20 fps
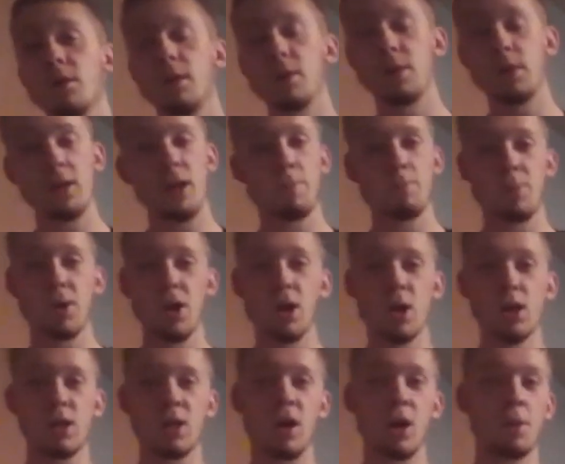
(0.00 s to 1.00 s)
the
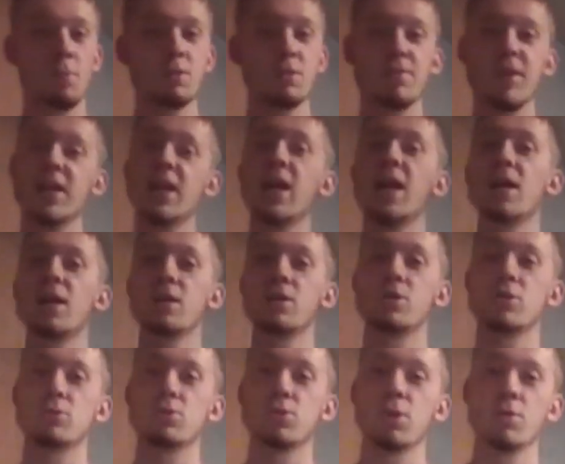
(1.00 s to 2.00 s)
puck comes Vinny
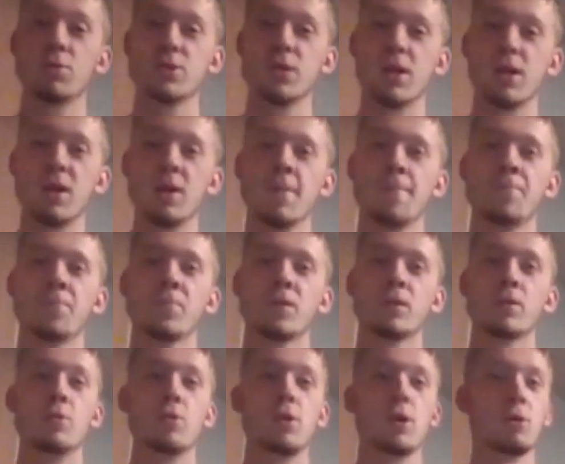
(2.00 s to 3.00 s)
Hinostroza,
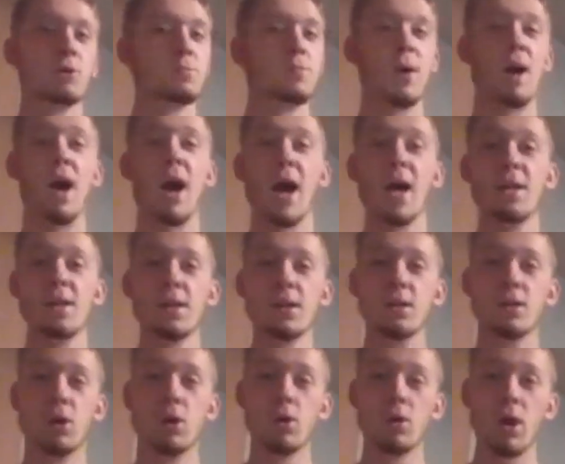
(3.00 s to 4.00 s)
who goes behind the
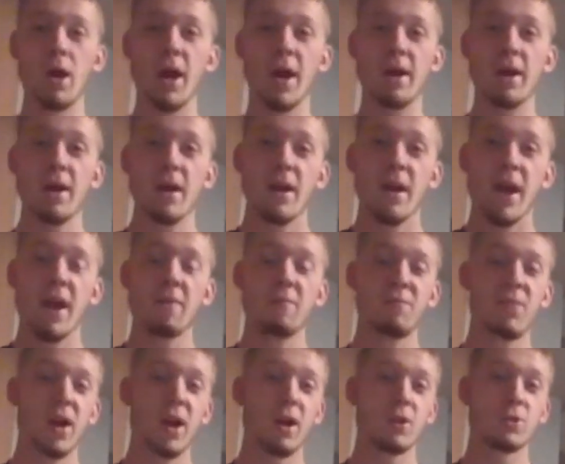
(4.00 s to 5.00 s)
goal line and
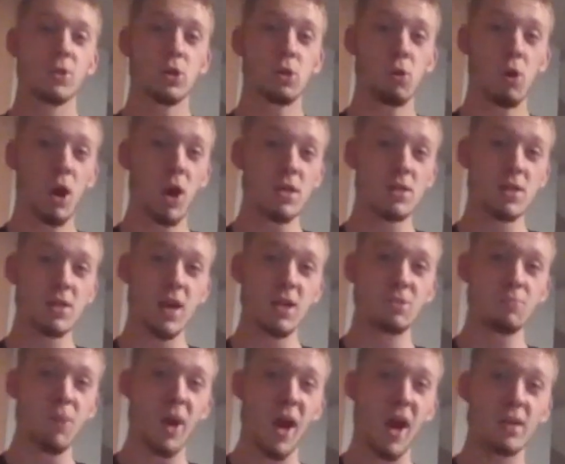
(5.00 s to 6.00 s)
fires a
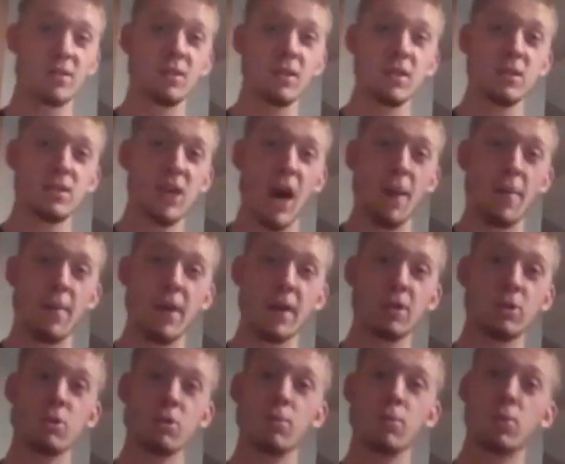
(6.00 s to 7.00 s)
cross-ice pass to Dominik
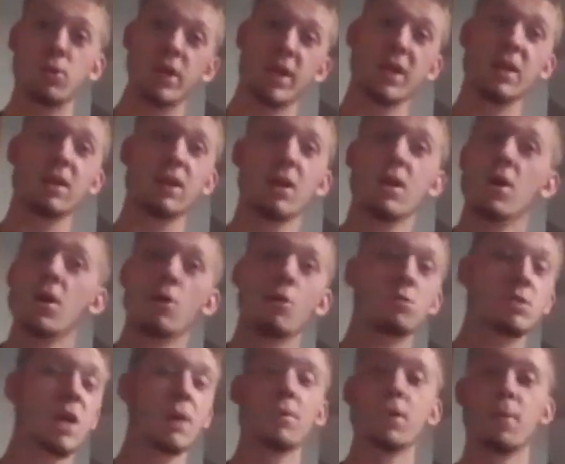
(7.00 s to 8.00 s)
Kubalik,
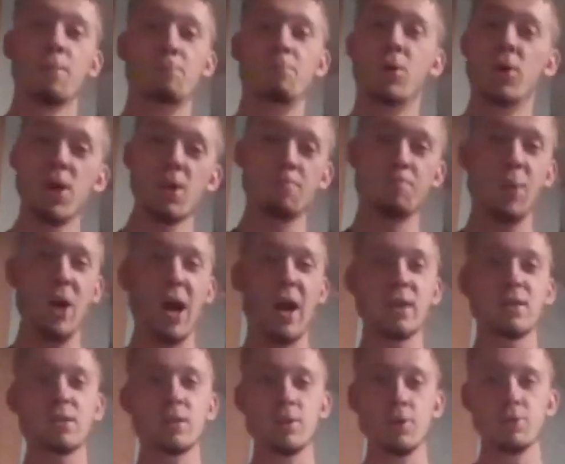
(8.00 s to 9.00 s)
who's able to put it
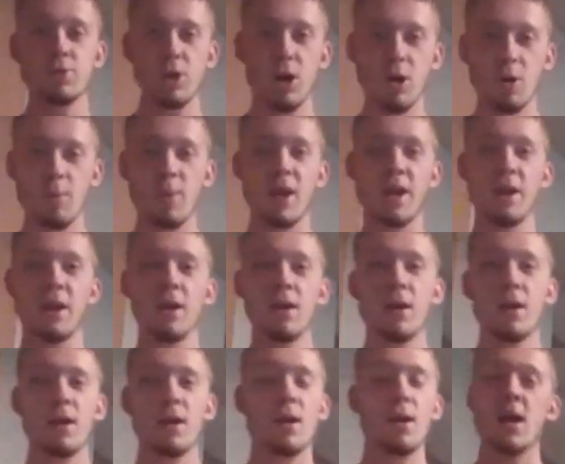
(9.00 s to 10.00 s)
past Khudobin.
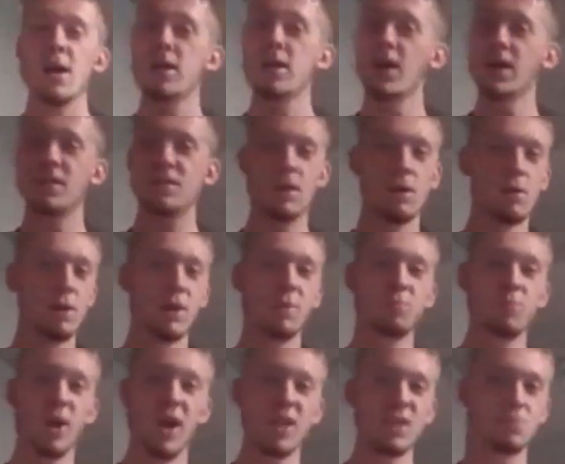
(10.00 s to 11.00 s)
And that's the only
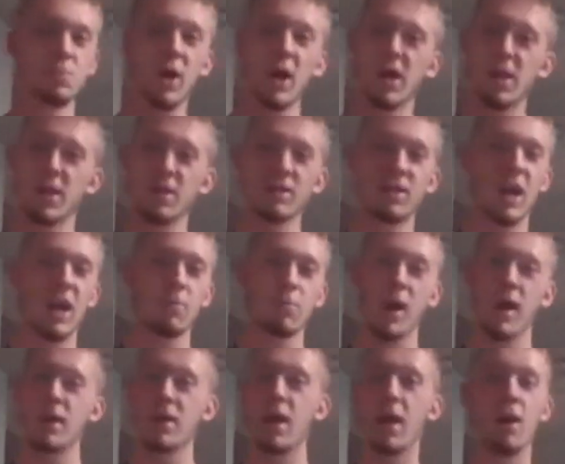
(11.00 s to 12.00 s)
bright spot of this game
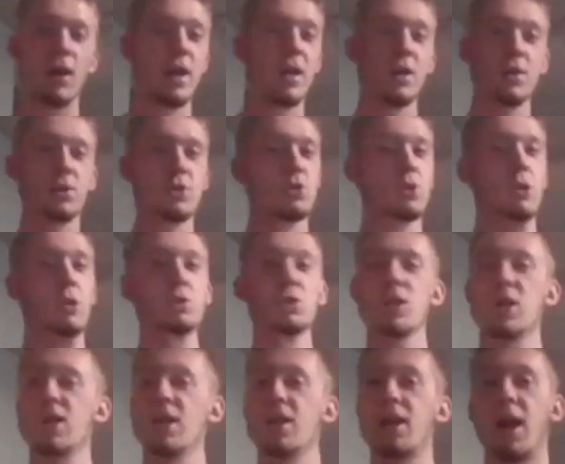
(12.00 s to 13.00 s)
right there.
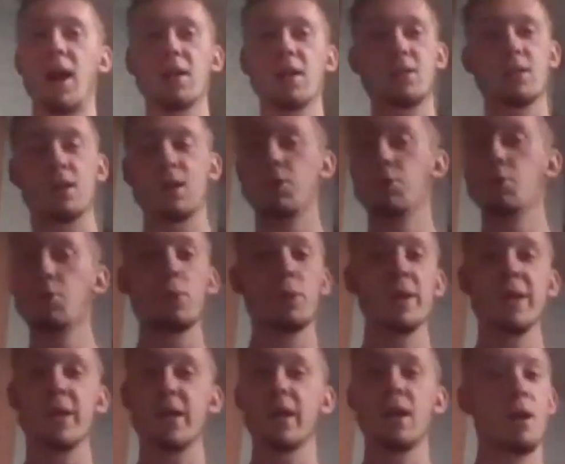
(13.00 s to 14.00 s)
Hinostroza connects to
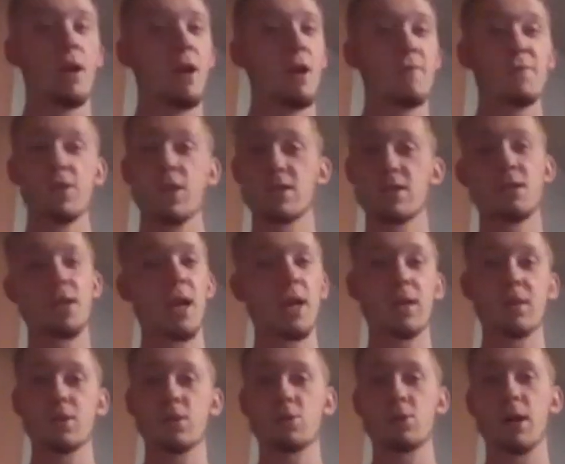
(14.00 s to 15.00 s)
Kubalik for the
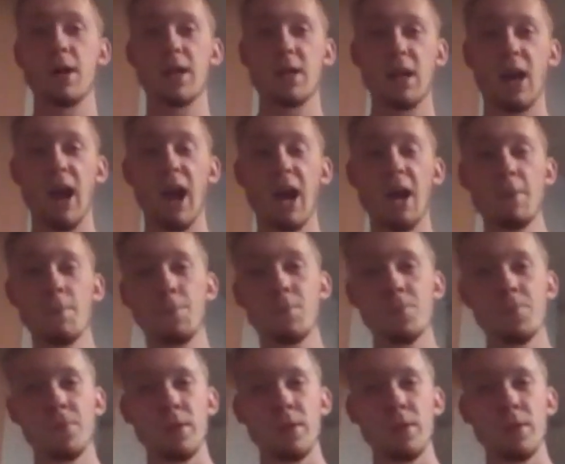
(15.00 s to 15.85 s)
second straight game.